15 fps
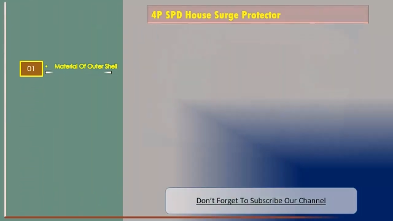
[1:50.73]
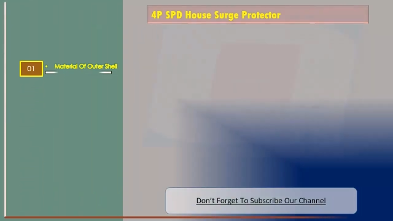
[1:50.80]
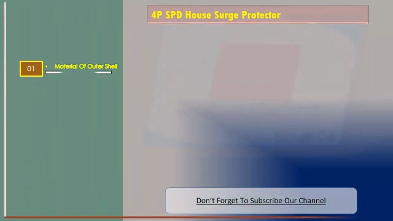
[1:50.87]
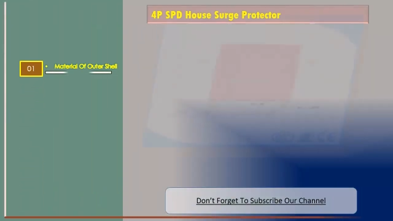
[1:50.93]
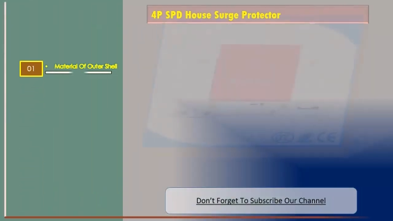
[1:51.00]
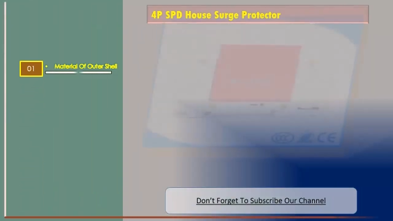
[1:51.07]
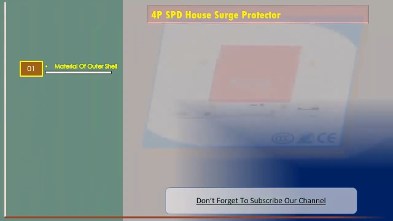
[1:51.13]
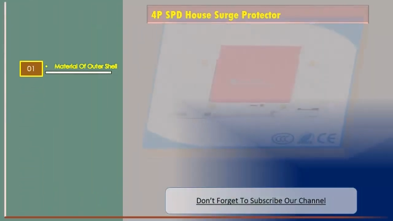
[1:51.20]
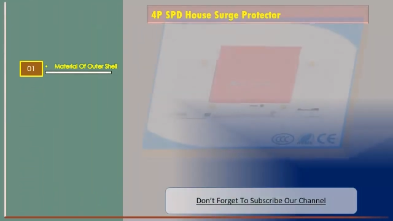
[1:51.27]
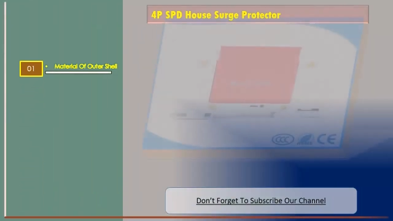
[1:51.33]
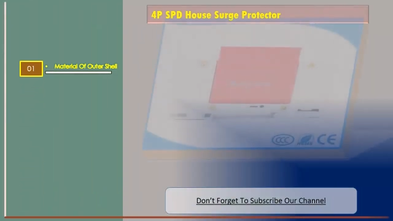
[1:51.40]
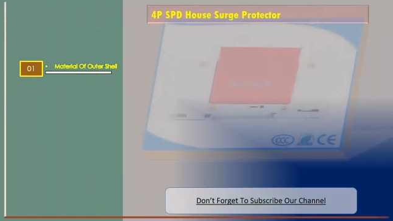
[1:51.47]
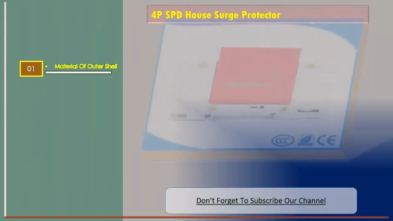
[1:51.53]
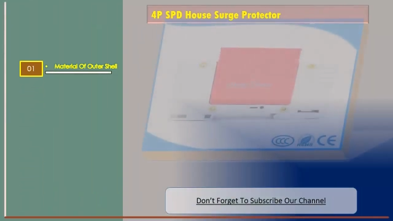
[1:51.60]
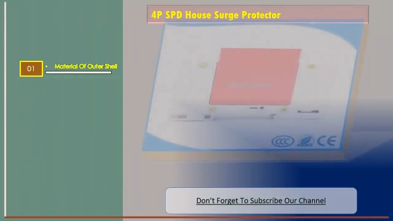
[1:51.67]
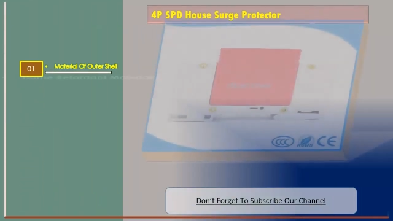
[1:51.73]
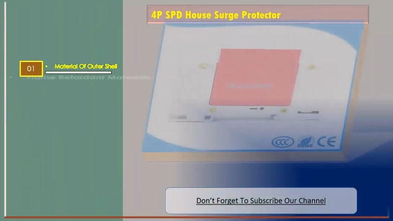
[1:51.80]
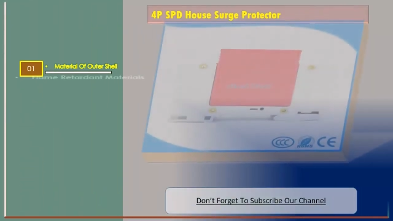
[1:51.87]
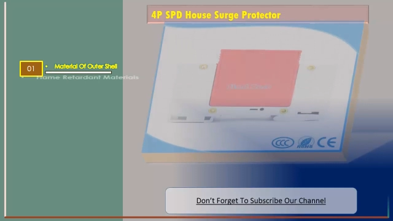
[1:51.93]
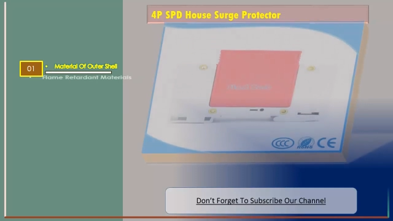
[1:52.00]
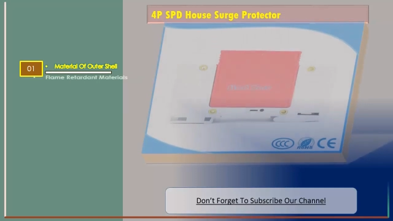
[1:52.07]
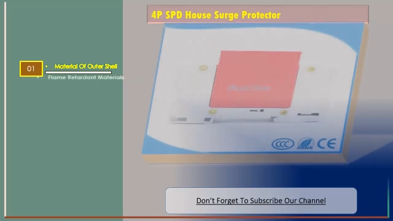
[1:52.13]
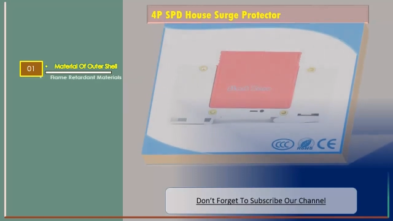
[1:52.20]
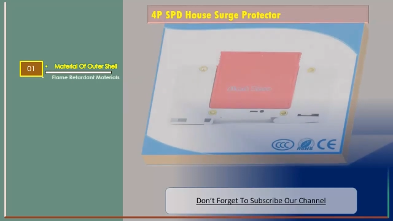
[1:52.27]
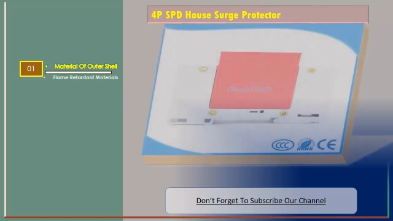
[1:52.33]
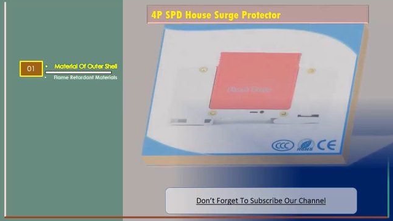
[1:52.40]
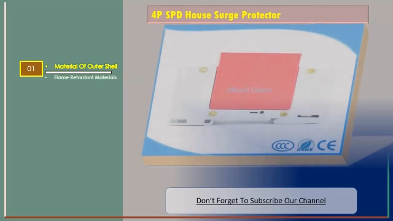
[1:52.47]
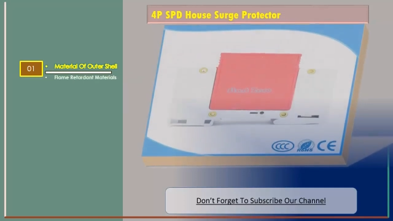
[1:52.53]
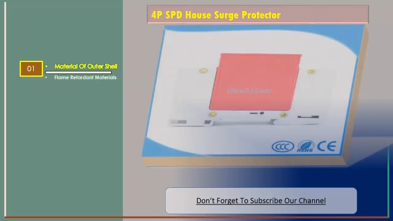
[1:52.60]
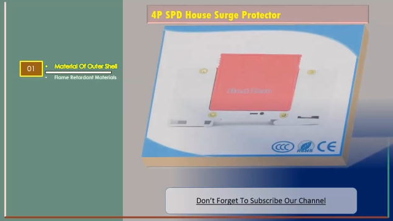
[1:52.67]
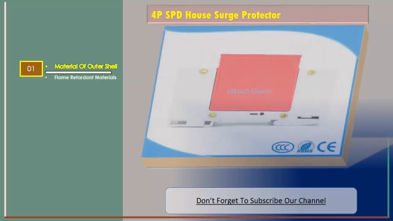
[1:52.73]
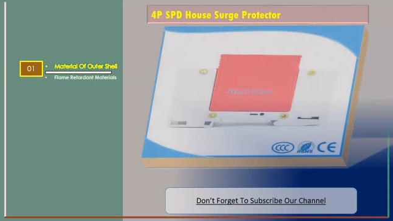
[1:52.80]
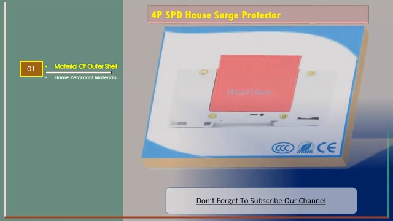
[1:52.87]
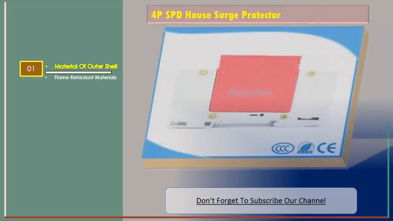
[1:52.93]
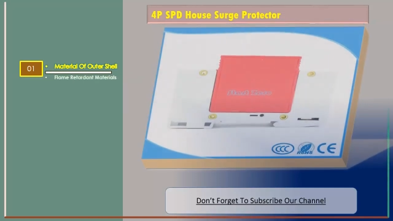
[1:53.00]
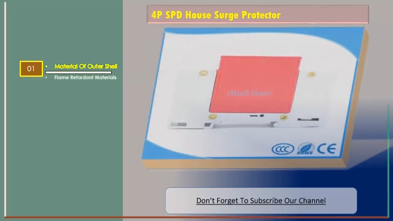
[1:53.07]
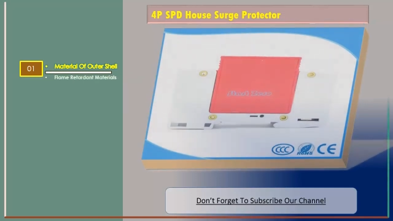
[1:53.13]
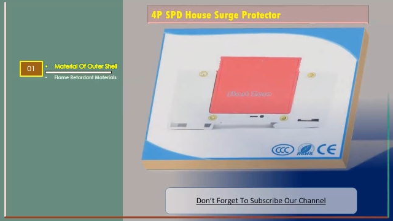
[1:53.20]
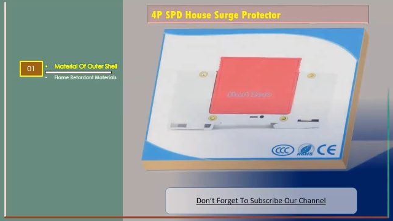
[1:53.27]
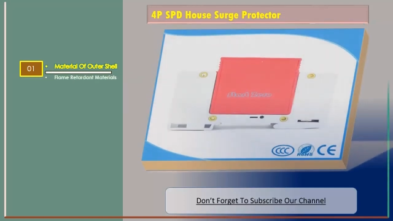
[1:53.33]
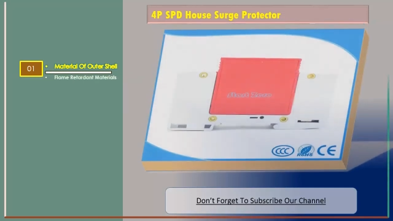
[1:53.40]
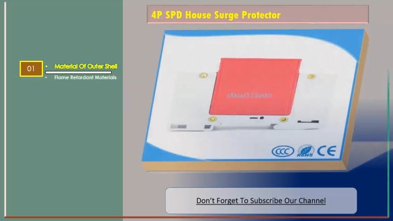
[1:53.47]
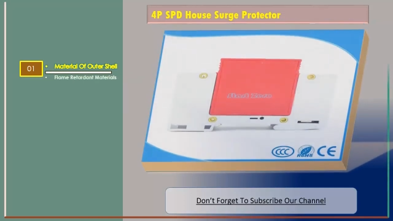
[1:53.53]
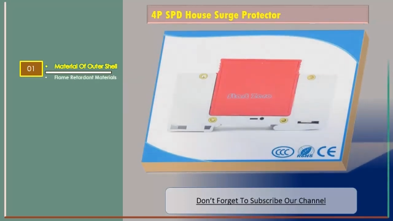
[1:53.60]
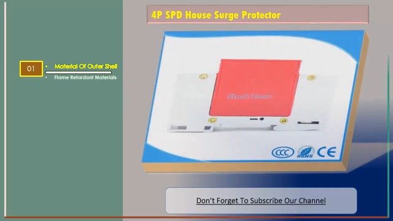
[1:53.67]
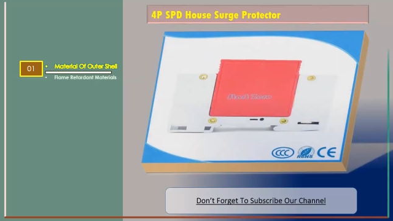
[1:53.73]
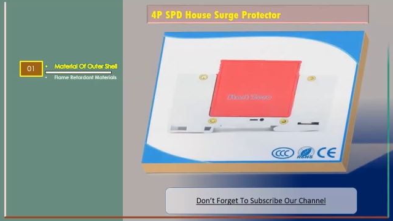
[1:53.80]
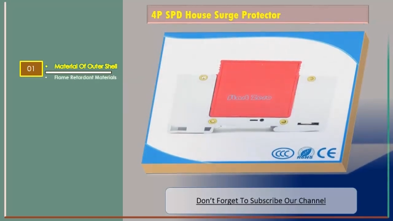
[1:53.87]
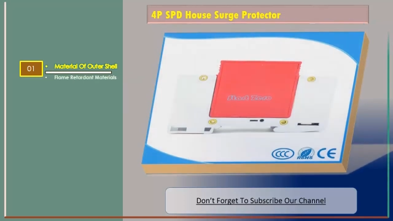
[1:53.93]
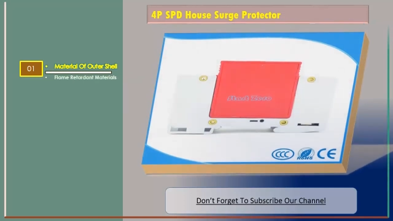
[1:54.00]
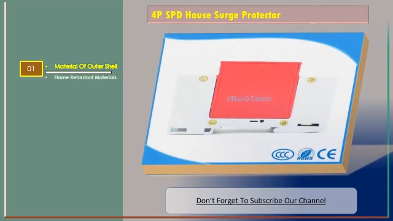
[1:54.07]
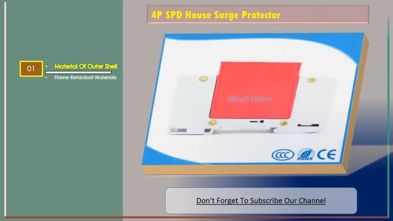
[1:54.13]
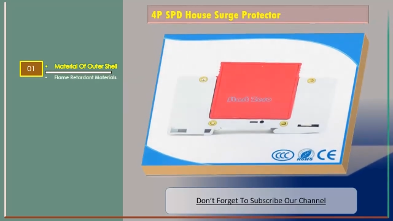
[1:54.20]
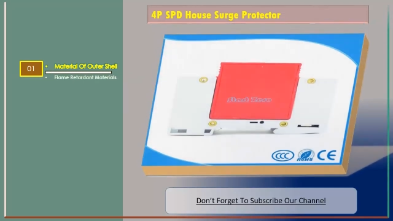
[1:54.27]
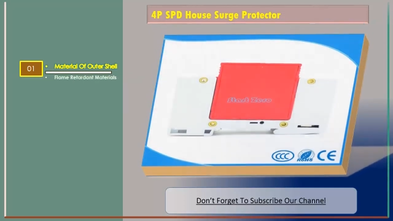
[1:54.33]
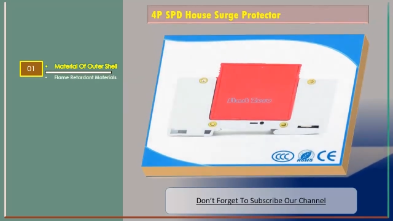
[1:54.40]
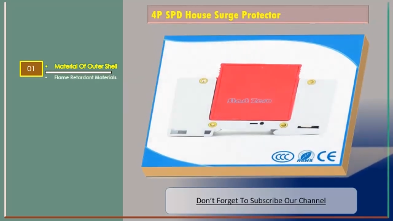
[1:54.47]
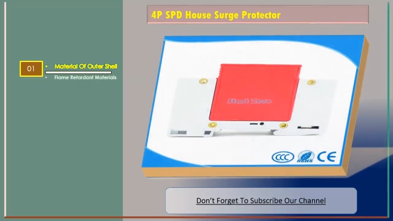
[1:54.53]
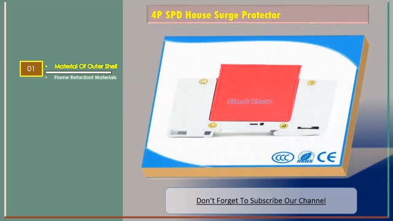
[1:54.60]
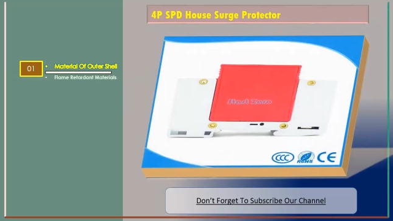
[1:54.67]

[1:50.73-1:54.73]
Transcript: Nobody's mouth can be seen.